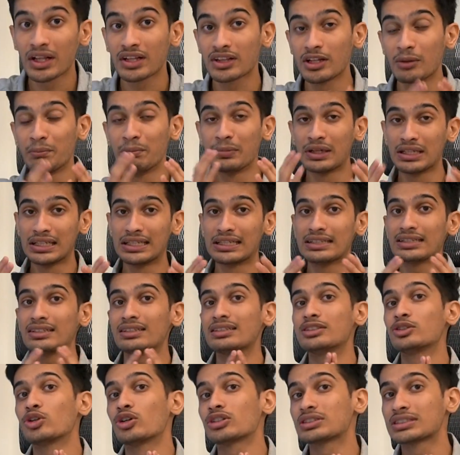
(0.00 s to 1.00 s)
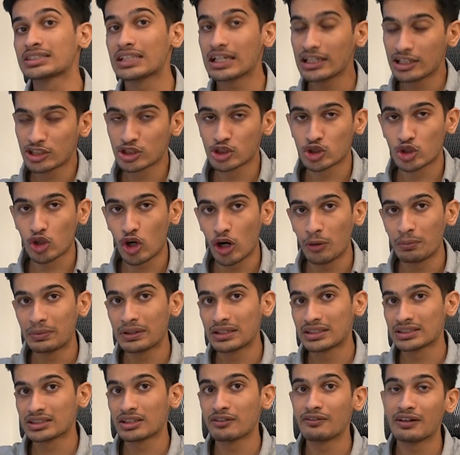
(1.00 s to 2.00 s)
The minute your sales drop,
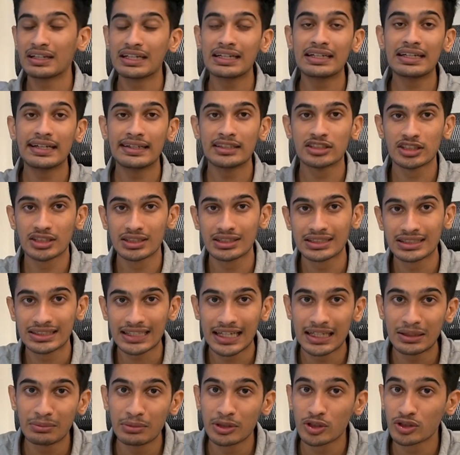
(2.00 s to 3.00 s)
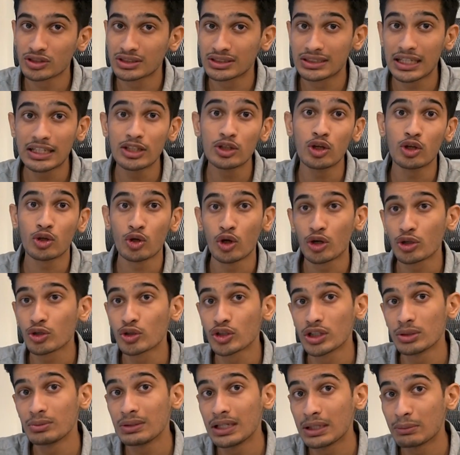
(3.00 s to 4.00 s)
it is a very dangerous sign, because then you're not
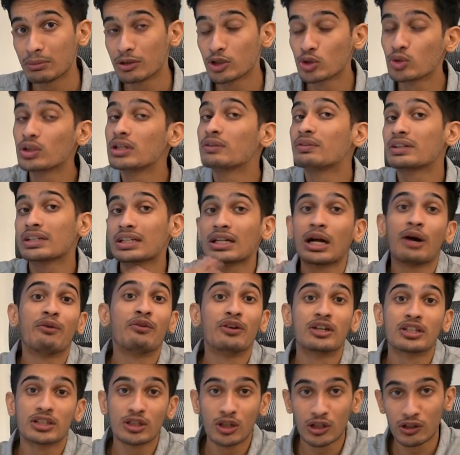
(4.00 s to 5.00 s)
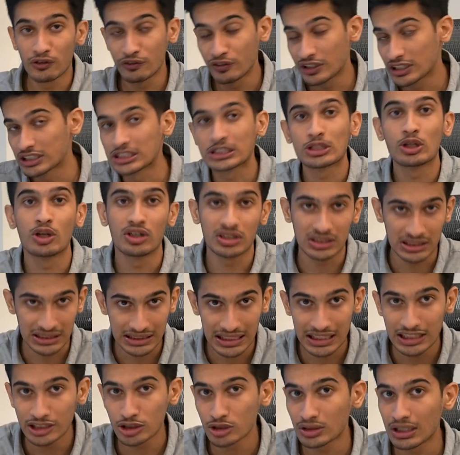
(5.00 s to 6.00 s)
going to be able to even cover your fixed costs,
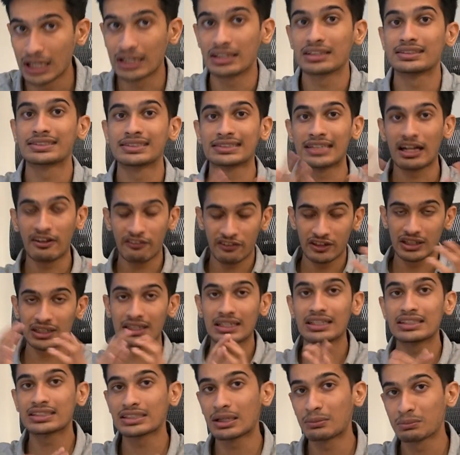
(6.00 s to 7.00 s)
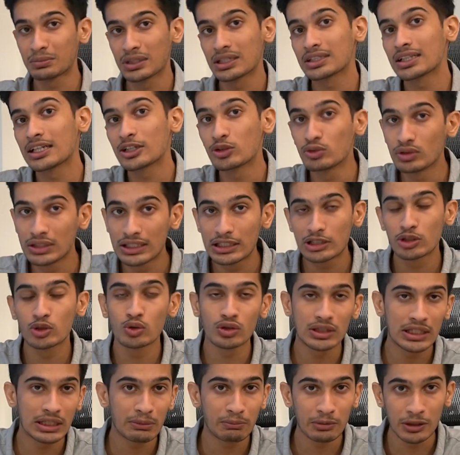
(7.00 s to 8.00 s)
right? So that is definitely something that you need to
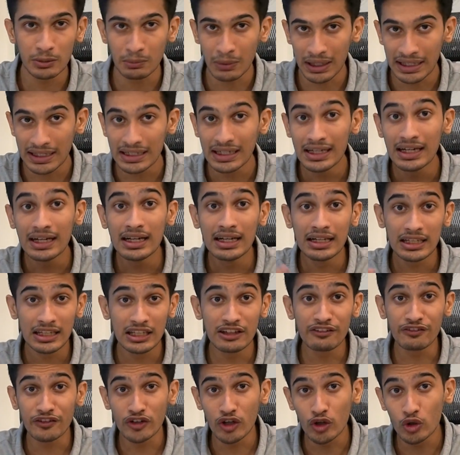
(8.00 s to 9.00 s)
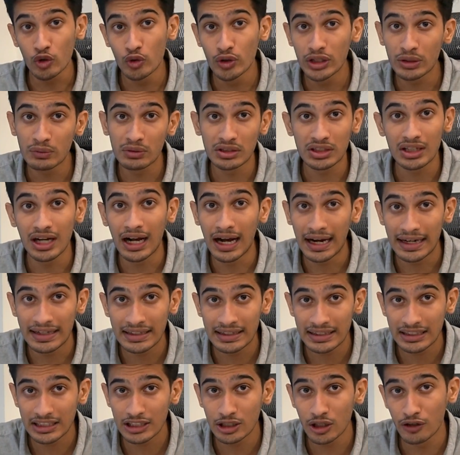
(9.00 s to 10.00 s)
keep in mind if you're going with a high
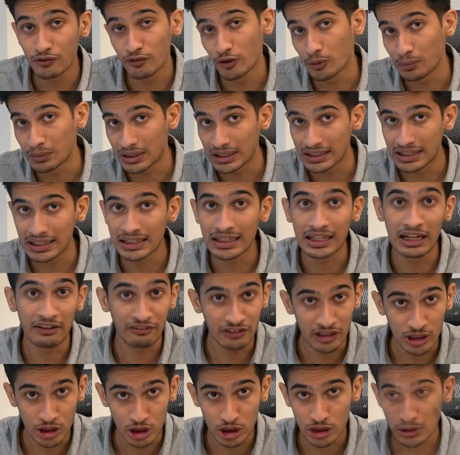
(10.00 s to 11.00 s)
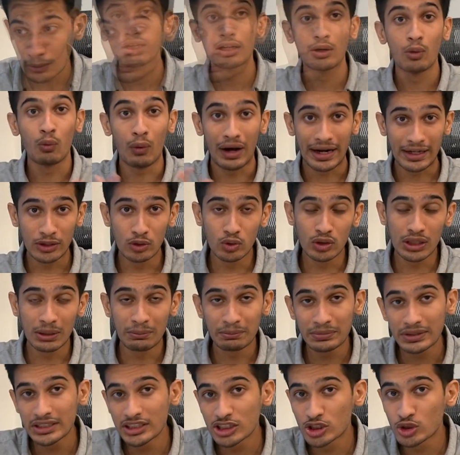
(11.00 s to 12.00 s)
degree of operating leverage. Why do
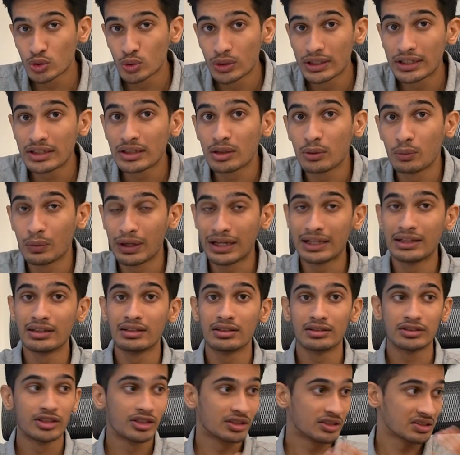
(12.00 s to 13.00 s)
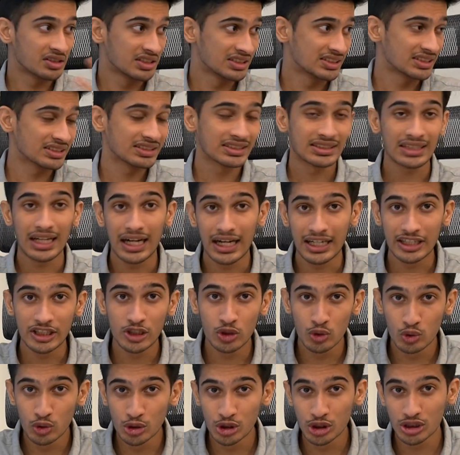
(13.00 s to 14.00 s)
companies do it? Well, the risks are
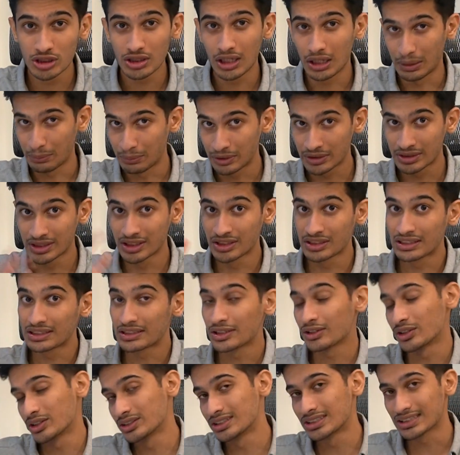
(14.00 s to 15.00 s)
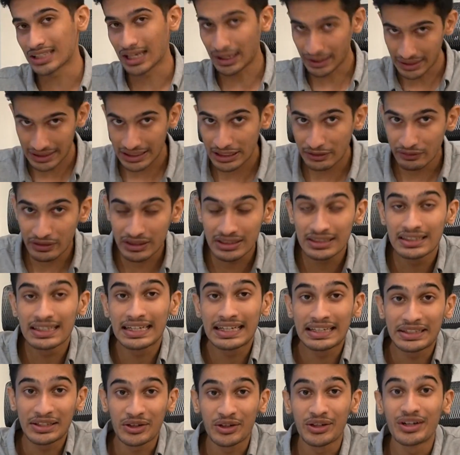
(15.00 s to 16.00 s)
huge, but the returns are even
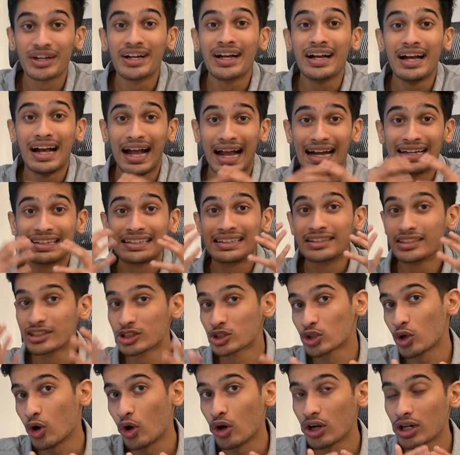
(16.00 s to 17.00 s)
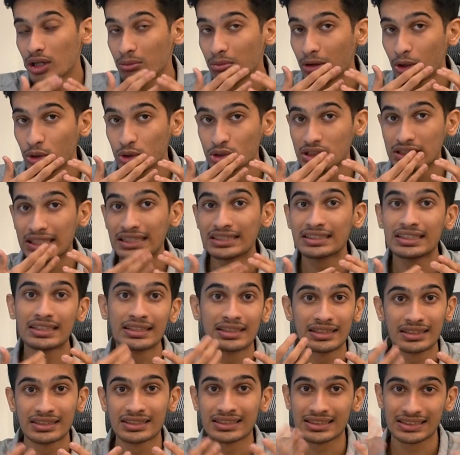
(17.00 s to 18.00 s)
greater. And it is all about
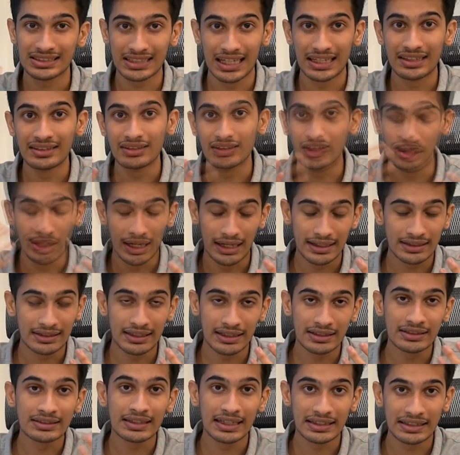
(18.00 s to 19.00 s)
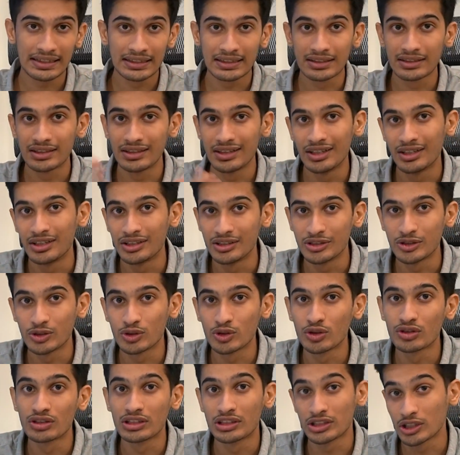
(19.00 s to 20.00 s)
chasing risks and then getting
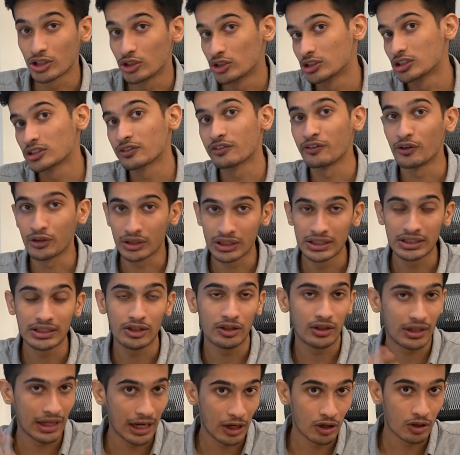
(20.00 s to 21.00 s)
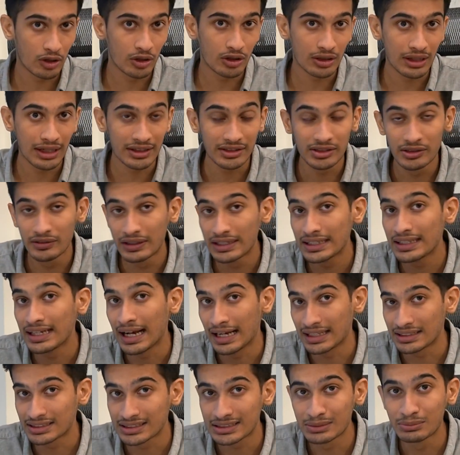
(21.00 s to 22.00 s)
returns for it, or rather very
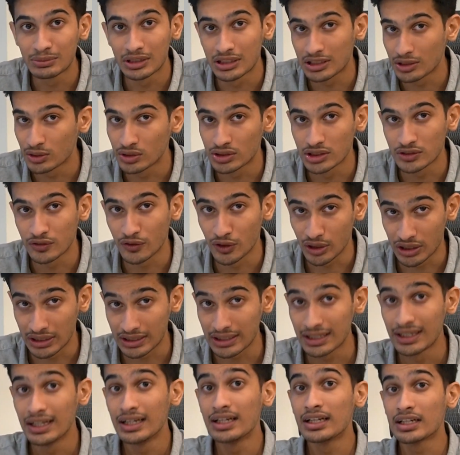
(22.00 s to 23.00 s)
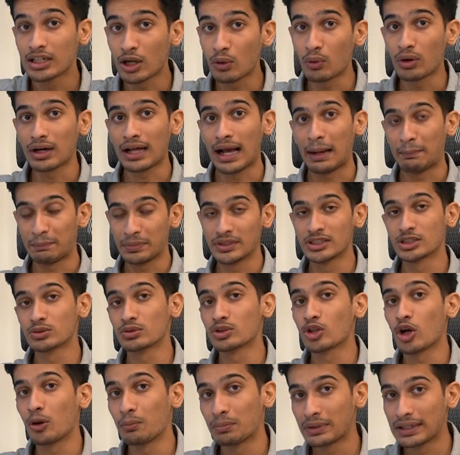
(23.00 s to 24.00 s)
handsome returns for it. Now, what happens
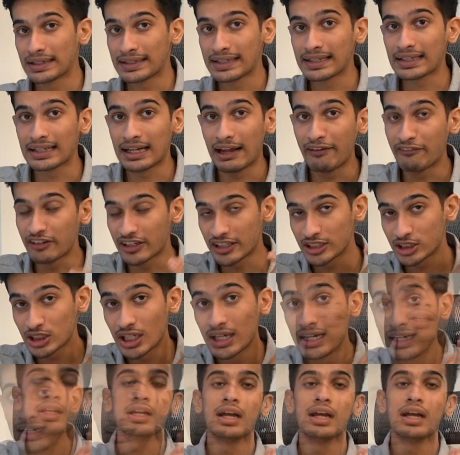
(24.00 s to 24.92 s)
with operating leverage?